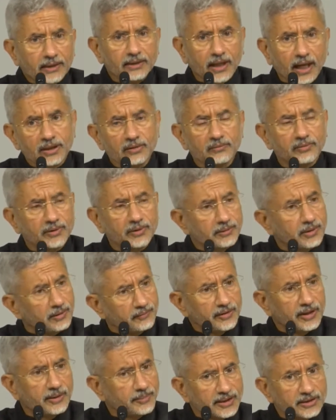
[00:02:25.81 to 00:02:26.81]
I
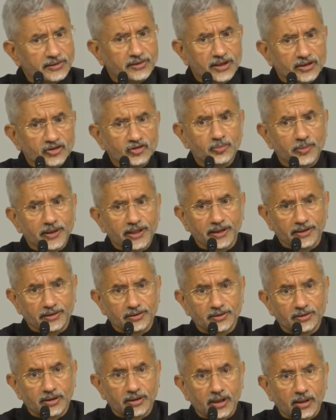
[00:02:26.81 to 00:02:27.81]
think we are being
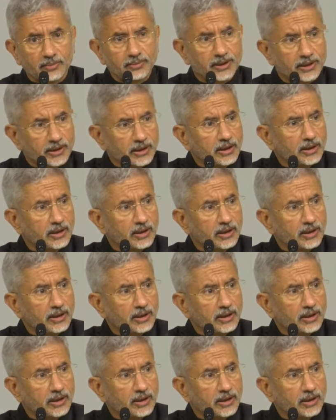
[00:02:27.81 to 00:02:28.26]
transparent.